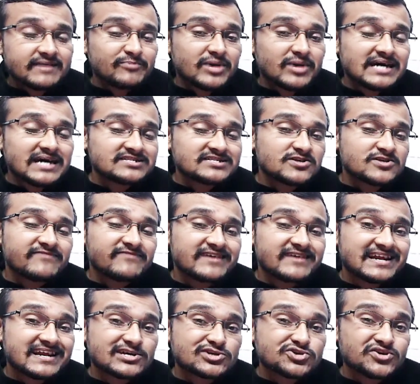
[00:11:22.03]
the mass
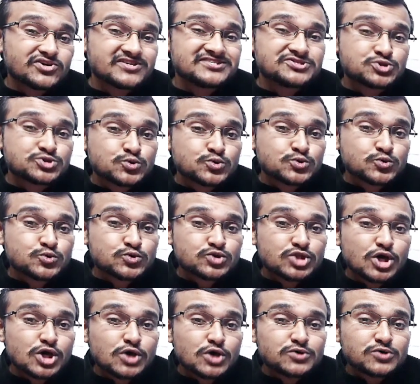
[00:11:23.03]
of electron is
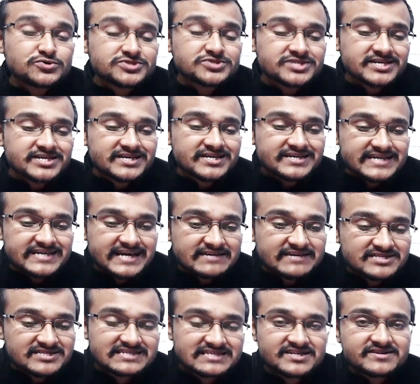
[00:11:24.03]
2000 times
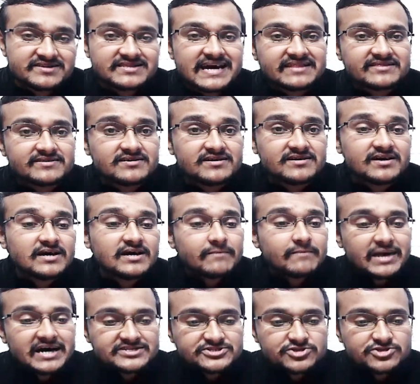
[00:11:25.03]
lesser than the
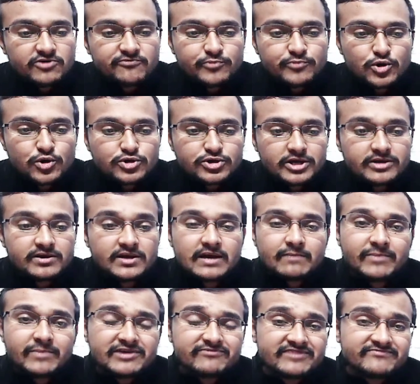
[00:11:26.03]
mass of proton.
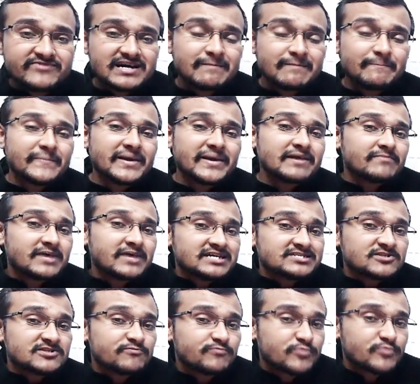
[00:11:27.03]
But when we
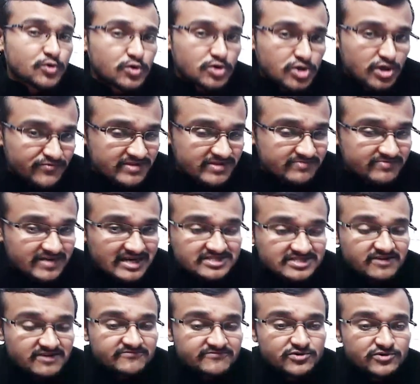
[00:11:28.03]
compare mass of proton with
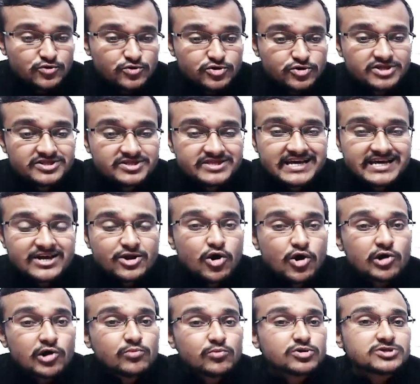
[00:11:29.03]
mass of neutron, they
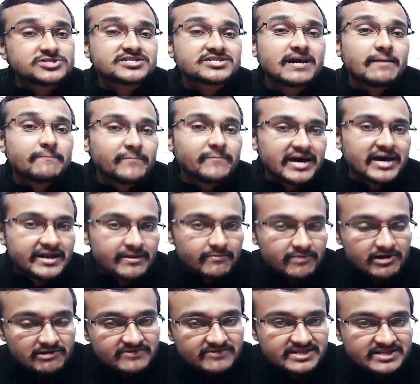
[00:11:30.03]
are almost
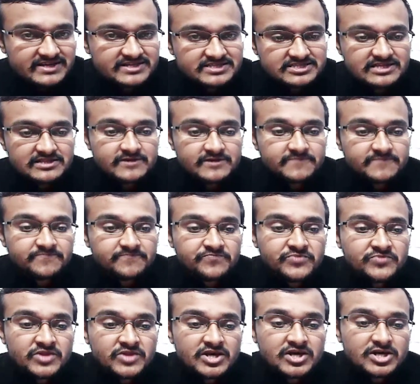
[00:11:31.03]
comparable with each other.
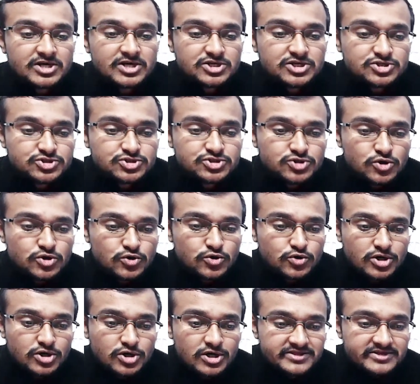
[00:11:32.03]
So the
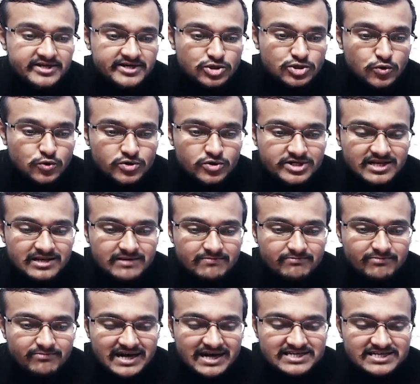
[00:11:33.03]
total
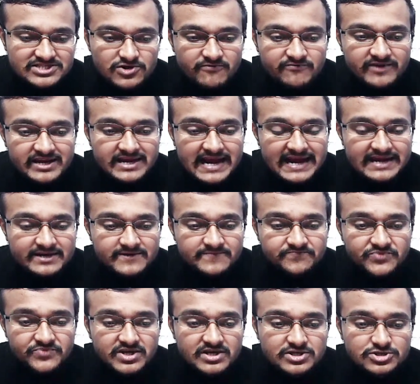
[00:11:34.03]
mass of an
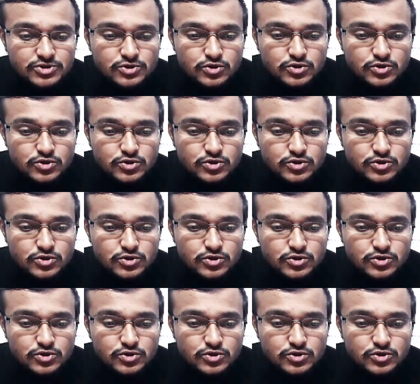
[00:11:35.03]
atom,